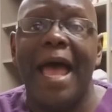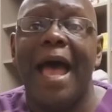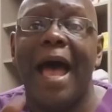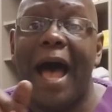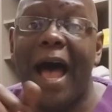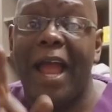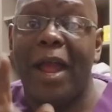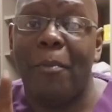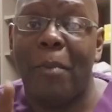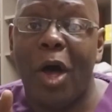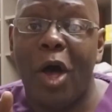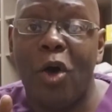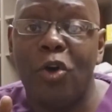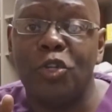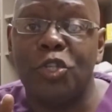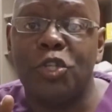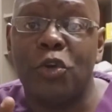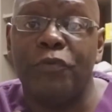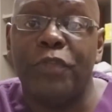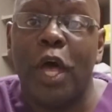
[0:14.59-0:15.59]
I am
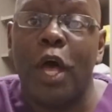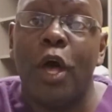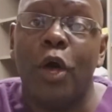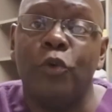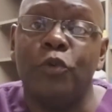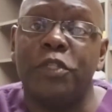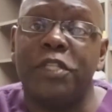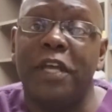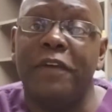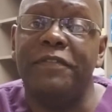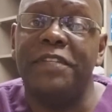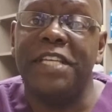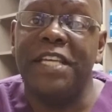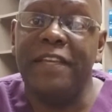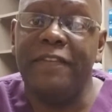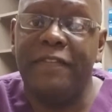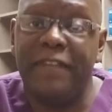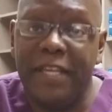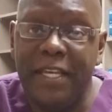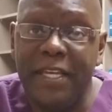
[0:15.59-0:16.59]
also the host of
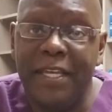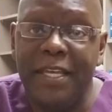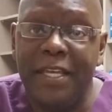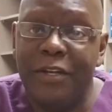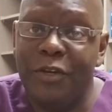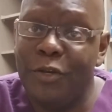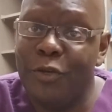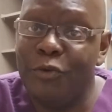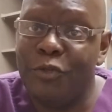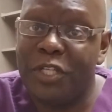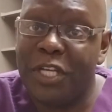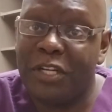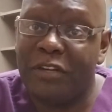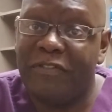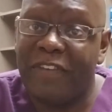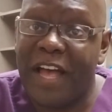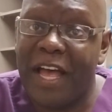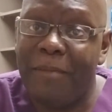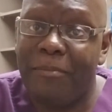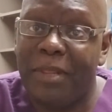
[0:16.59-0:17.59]
TV News Channel
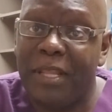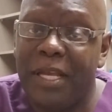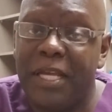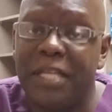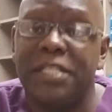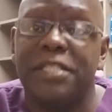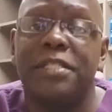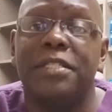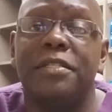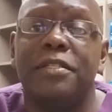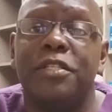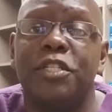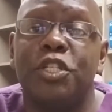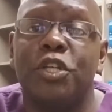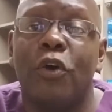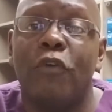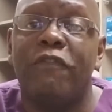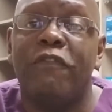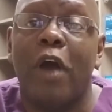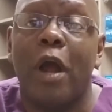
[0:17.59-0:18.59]
5 Plus
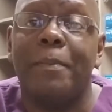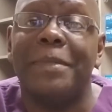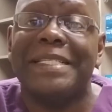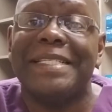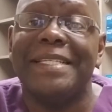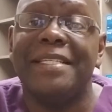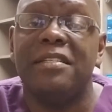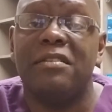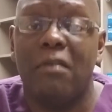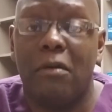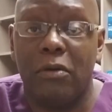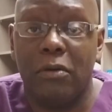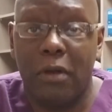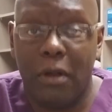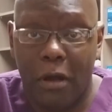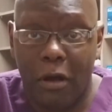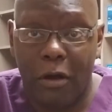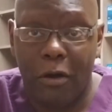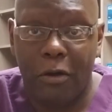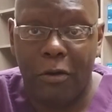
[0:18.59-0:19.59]
show Pharmacist on
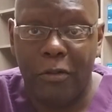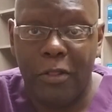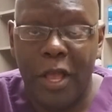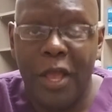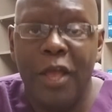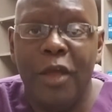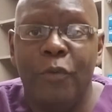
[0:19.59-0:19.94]
Call,